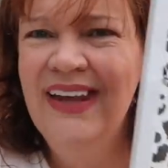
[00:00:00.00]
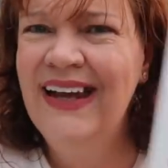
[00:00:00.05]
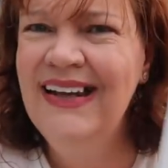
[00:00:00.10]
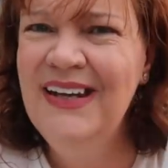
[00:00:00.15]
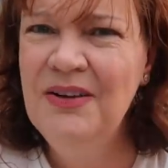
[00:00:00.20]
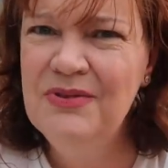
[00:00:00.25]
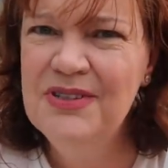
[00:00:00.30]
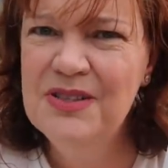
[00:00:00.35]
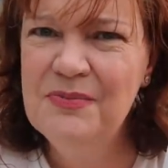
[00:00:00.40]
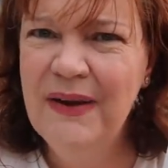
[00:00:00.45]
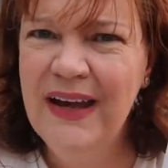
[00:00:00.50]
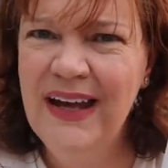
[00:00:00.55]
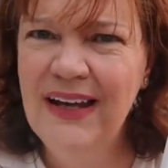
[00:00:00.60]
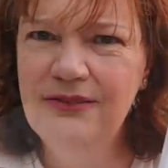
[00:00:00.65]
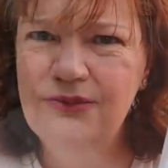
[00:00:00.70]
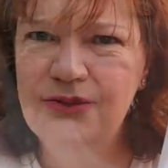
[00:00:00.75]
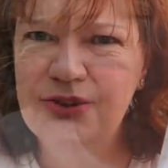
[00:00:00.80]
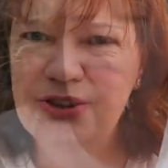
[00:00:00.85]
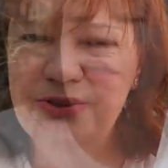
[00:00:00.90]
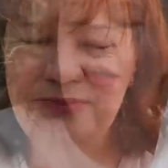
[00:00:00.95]
And it was
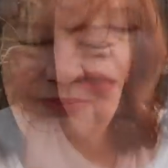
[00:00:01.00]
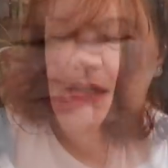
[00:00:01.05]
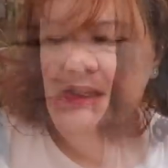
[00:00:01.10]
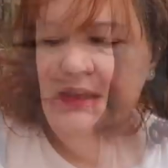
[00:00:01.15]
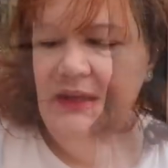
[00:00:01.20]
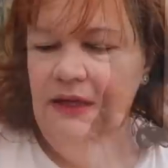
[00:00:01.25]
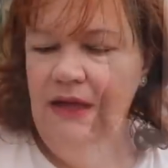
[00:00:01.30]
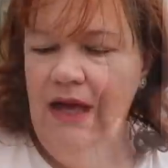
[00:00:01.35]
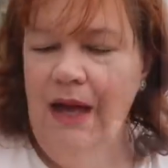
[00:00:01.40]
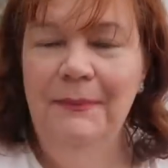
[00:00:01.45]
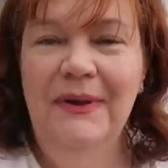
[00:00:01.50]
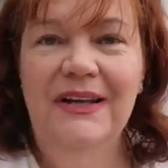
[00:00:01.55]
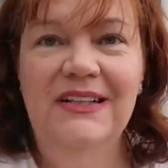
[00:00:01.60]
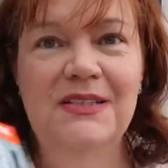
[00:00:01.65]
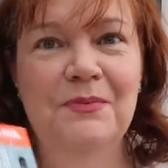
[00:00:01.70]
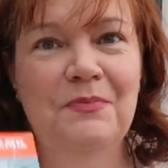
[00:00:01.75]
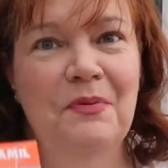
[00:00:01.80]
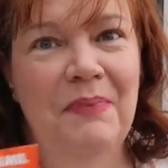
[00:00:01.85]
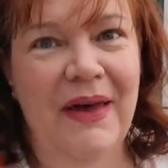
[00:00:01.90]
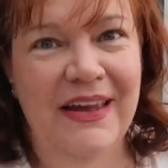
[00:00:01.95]
£1. I
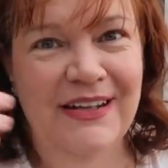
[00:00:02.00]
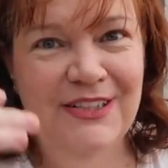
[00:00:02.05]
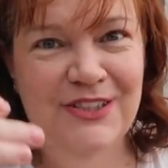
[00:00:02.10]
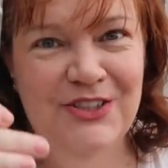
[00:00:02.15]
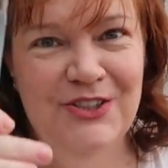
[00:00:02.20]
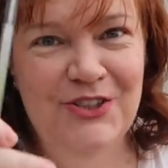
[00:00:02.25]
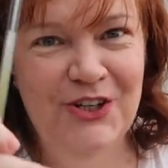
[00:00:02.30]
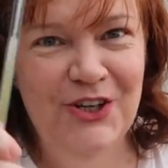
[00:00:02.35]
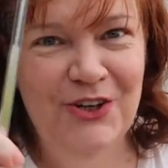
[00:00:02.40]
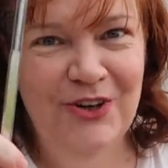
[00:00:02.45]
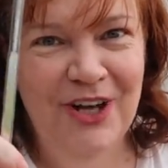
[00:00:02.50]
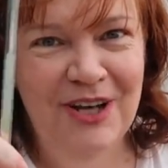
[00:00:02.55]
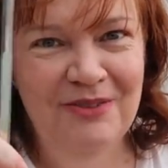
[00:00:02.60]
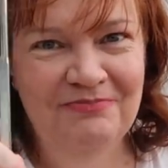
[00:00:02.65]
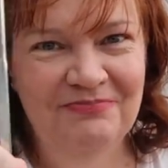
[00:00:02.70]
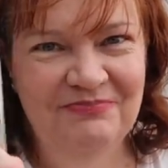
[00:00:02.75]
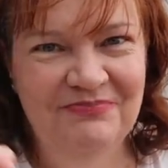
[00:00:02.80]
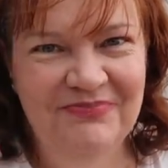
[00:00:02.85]
picked up a paint stirrer.